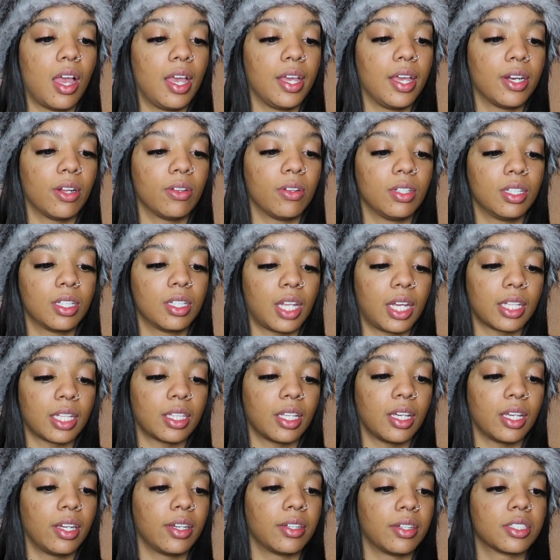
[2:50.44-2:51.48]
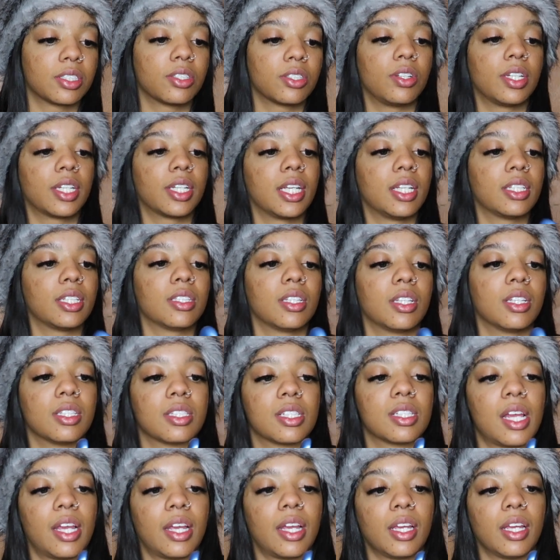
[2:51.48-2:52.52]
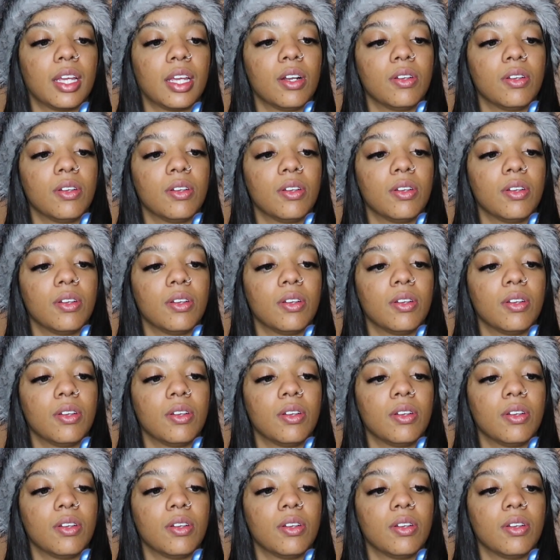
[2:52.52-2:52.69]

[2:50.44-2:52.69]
It don't look like the hair is gonna get, it's like,